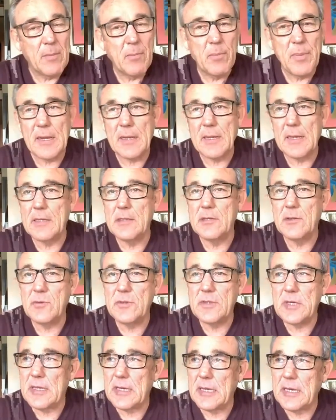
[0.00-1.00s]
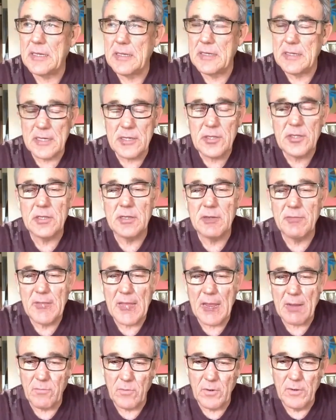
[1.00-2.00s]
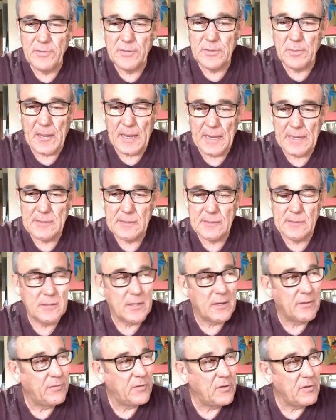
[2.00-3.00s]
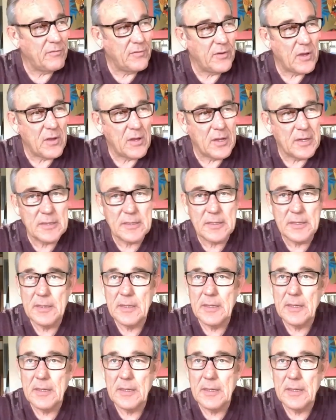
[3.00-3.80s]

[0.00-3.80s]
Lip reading: But it's also the condition of that roof space. So if you've got